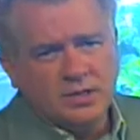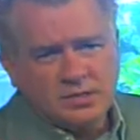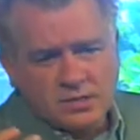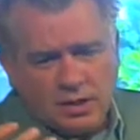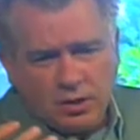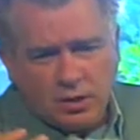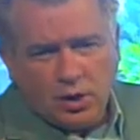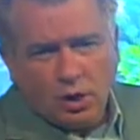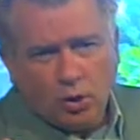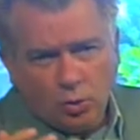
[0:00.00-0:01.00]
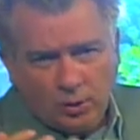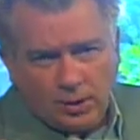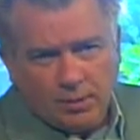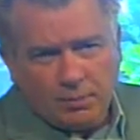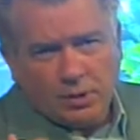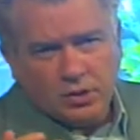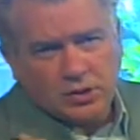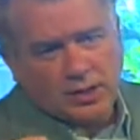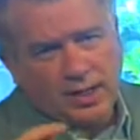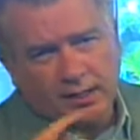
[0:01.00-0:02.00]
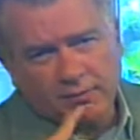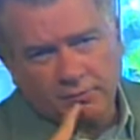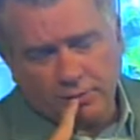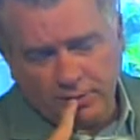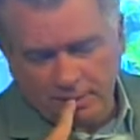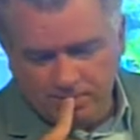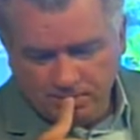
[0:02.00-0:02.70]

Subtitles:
said no gay marriage in California.